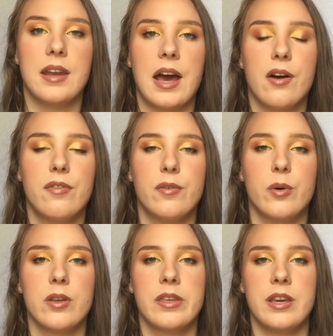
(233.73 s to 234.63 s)
Now
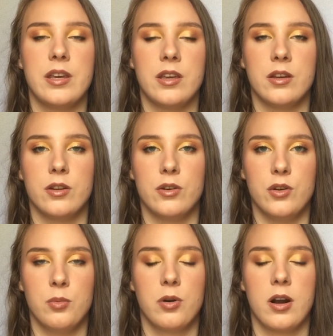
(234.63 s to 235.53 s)
for the
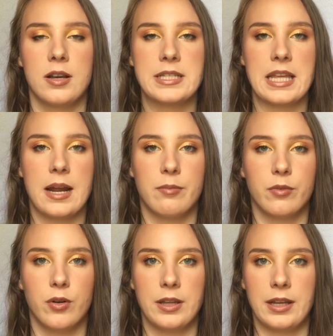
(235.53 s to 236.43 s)
new products that I'm
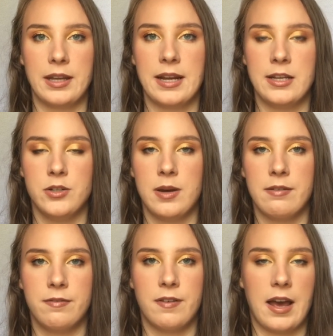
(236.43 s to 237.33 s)
rolling in, I do
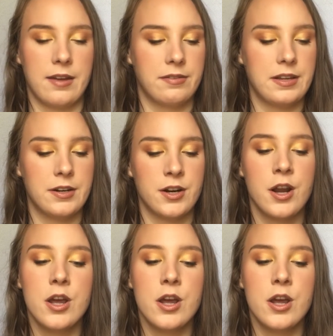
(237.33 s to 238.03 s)
have 5 here.